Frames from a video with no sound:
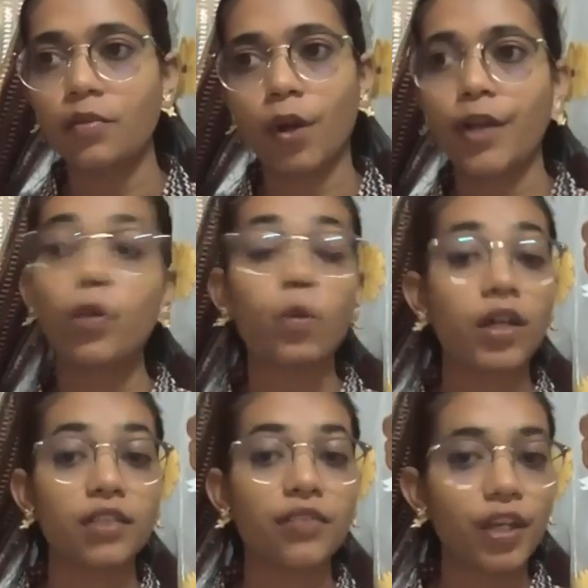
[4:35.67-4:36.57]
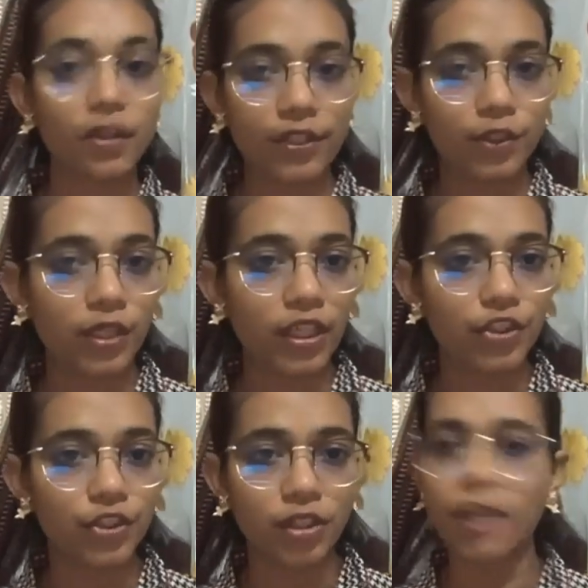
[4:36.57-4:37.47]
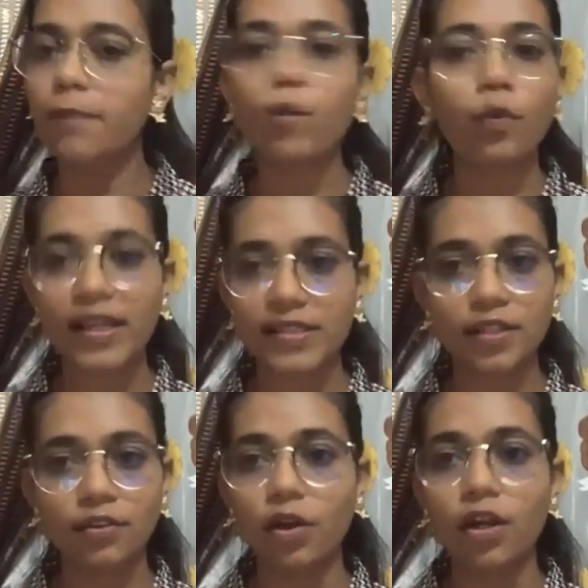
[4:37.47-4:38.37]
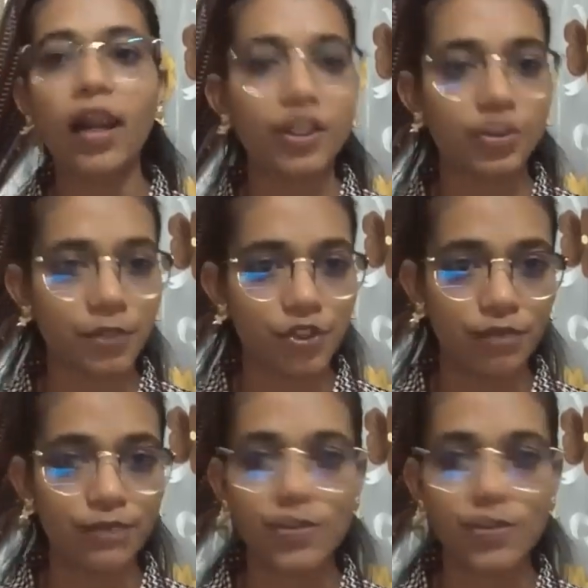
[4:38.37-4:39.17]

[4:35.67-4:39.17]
wanted to work in the field of education and improvise it on a larger picture